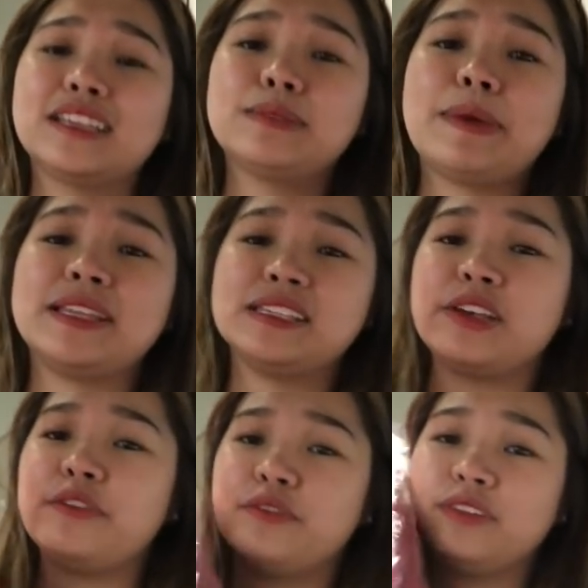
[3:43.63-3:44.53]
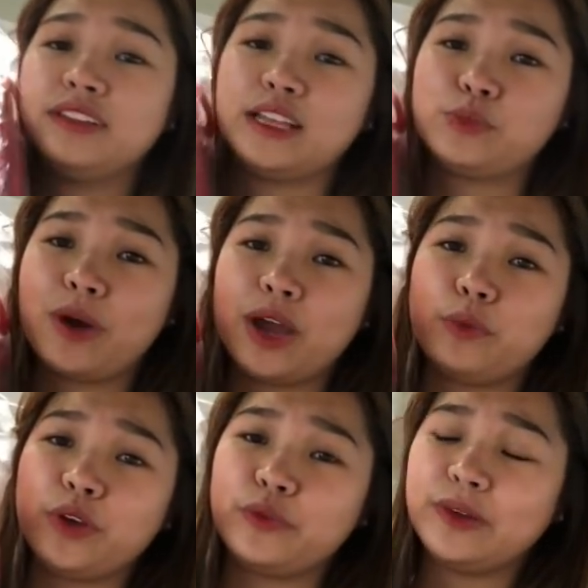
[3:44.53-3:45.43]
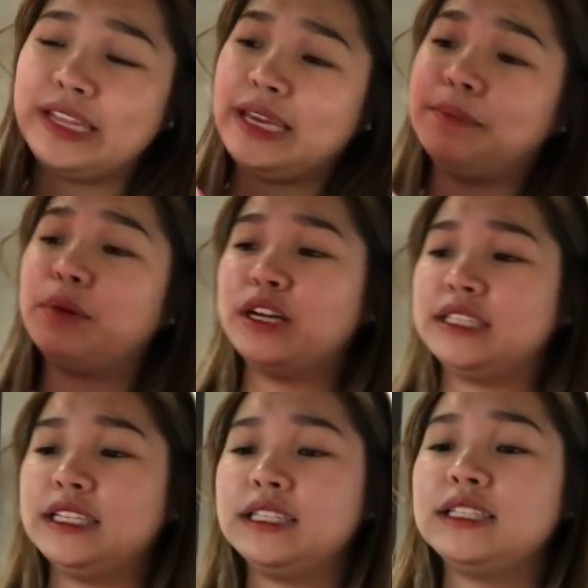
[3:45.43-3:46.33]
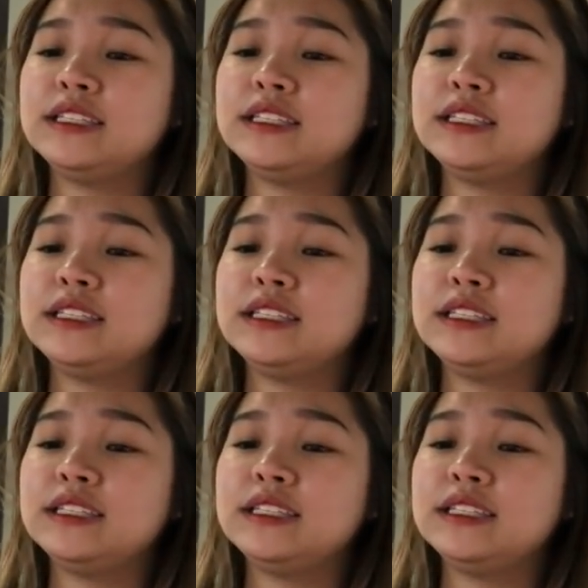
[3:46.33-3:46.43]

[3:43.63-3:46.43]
expensive. That's why we really bought it.